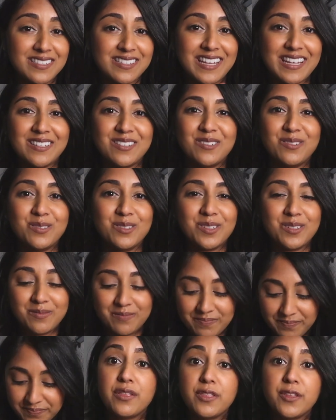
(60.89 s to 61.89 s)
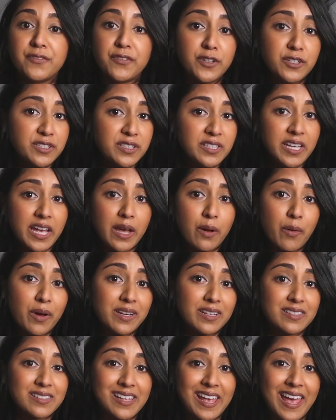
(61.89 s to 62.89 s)
stay tuned. The first thing I
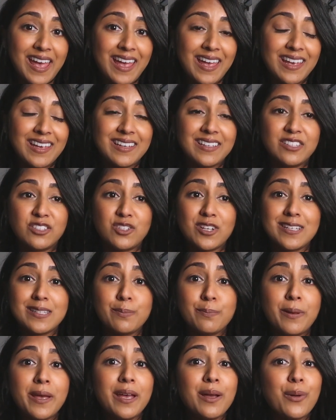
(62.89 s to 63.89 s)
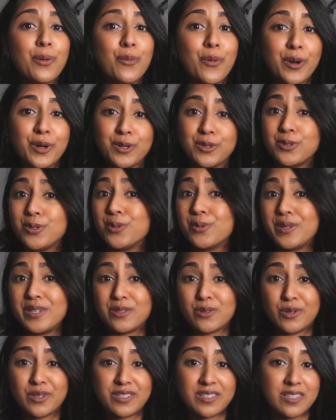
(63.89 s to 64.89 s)
want to say is just pick 1 or 2
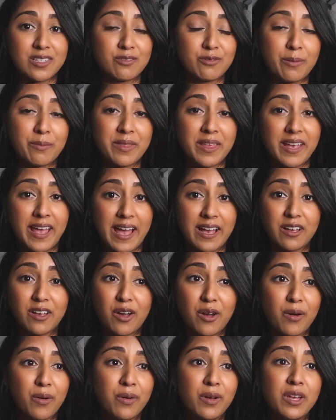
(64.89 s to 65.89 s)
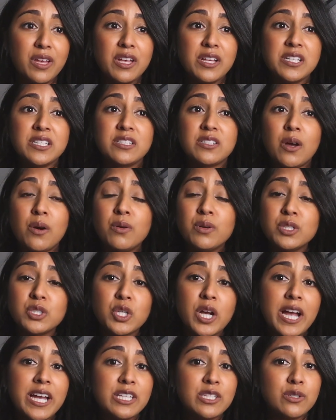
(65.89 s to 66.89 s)
resources from the get-go. Don't
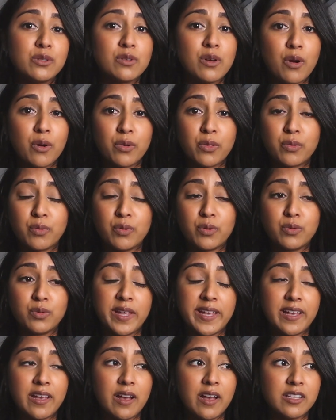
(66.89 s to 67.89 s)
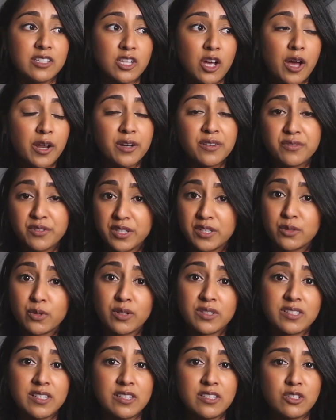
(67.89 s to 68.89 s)
try to go through like a ton of
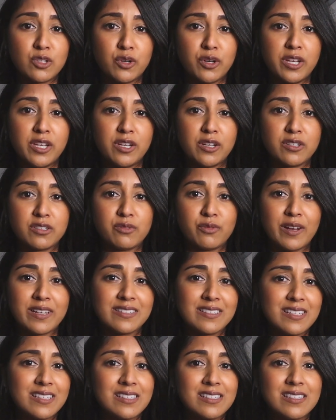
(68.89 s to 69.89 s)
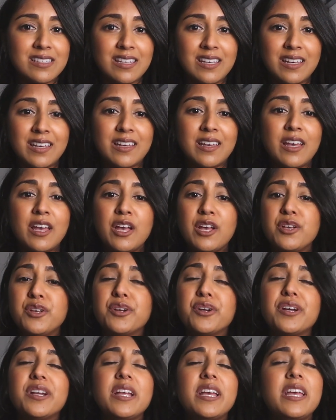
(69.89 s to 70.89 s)
resources during your residency.
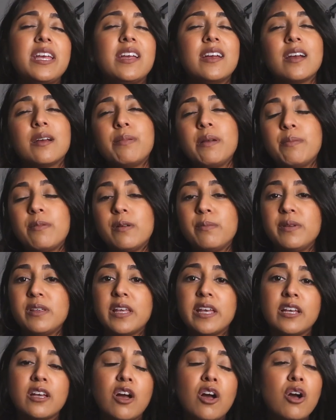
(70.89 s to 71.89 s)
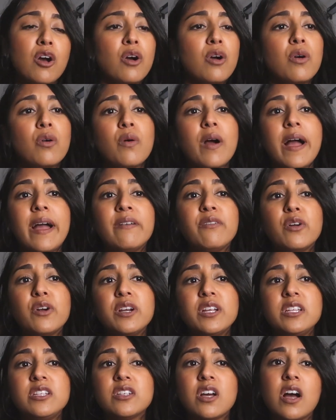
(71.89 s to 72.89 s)
You're going to hear people be like, oh, I've
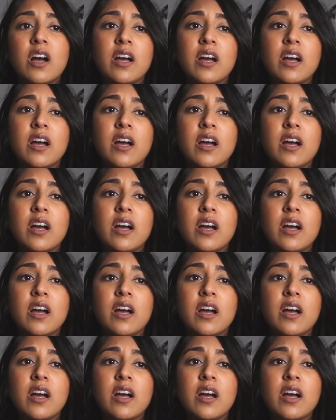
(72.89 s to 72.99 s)
already